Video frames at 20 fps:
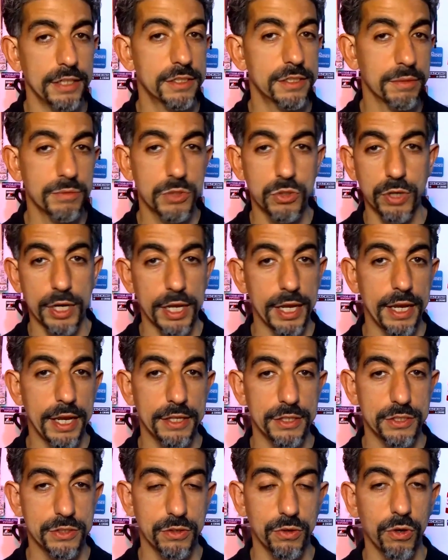some sort of
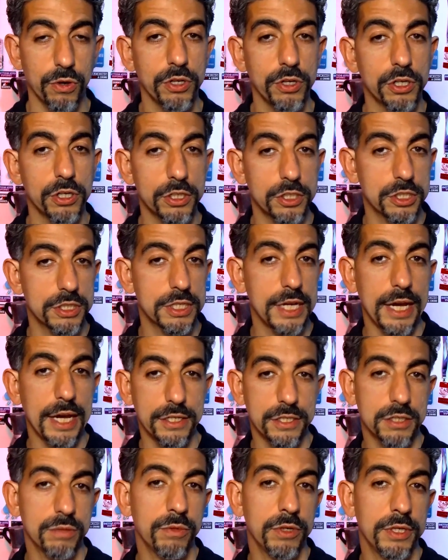answer, or you could just ask
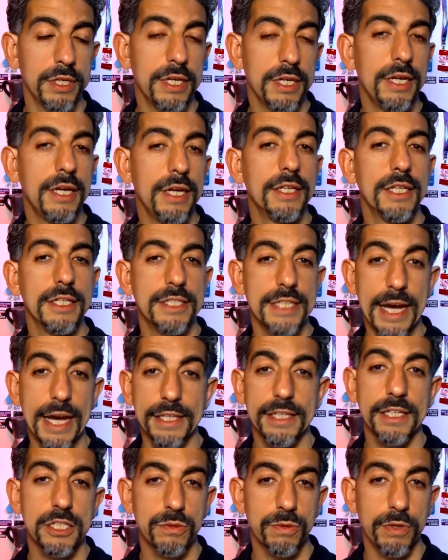someone that's had
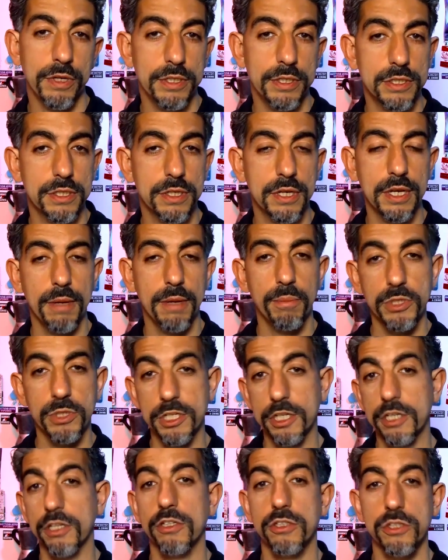the experience,
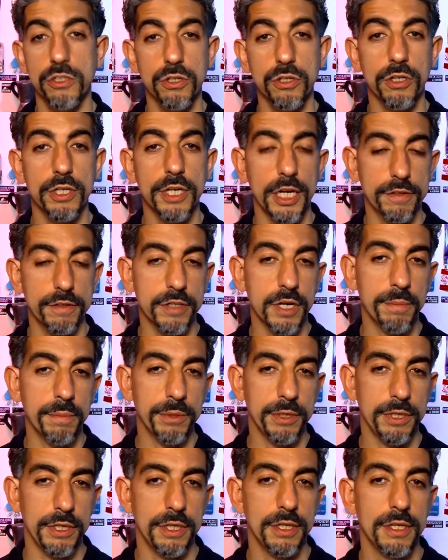particularly to your kind of
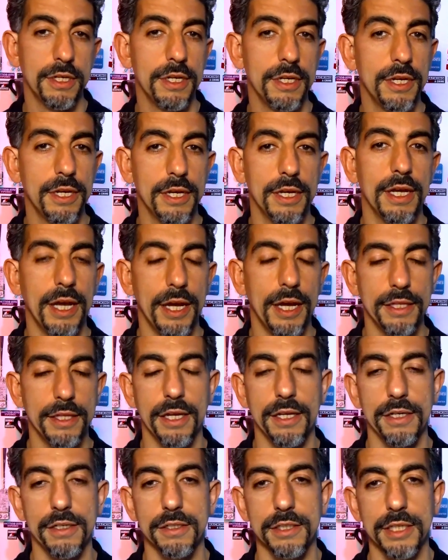company, and
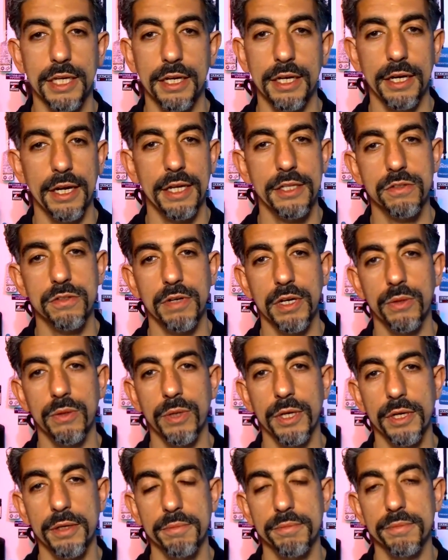then get an answer right away.